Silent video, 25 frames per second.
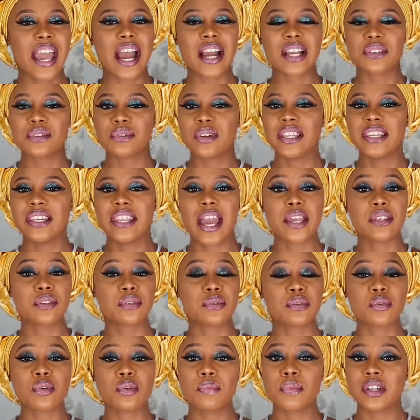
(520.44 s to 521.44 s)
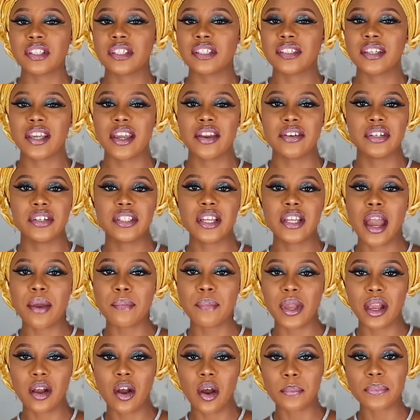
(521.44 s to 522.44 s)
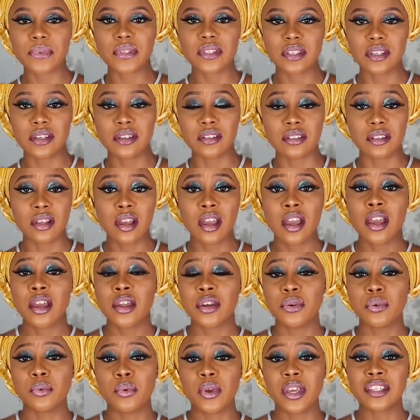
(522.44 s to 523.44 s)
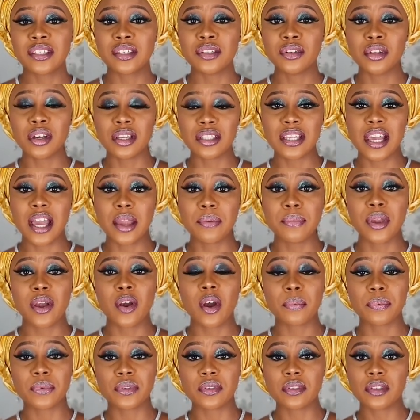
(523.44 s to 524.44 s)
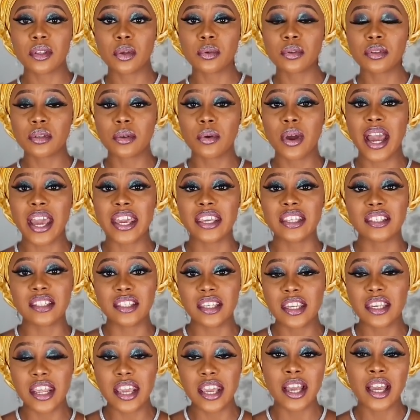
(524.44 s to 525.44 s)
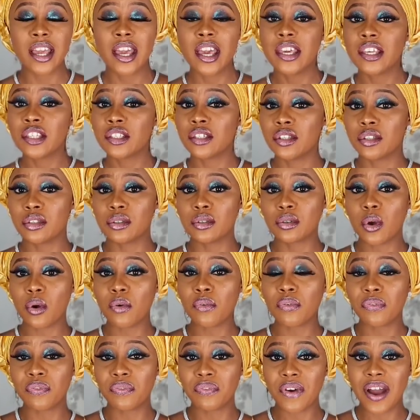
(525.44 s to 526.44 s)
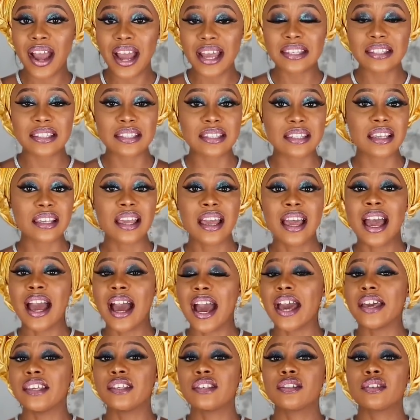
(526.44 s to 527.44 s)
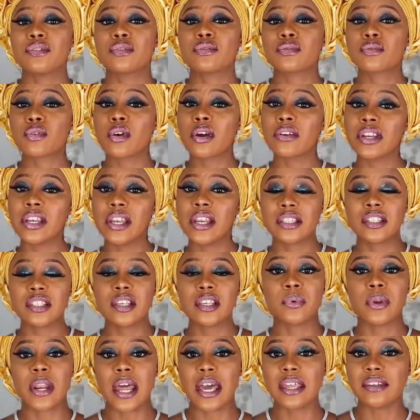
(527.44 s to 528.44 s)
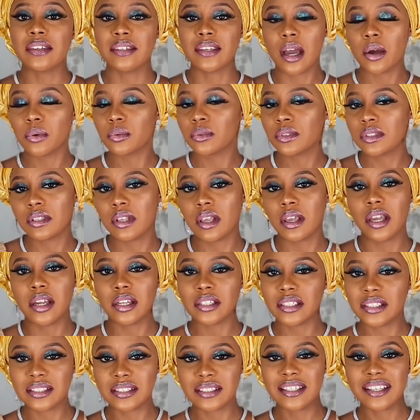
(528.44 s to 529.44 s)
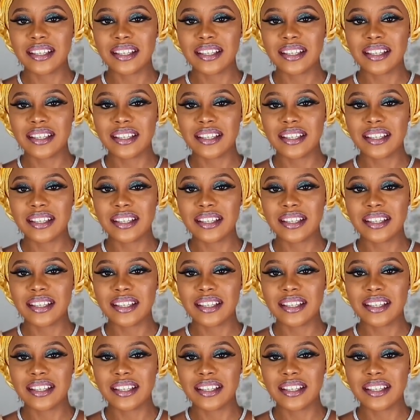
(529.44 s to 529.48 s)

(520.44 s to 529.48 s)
I so much cherish her makeup skills. The way she does her makeup is so hygienic. She's so fast and she's so relatable and down to earth.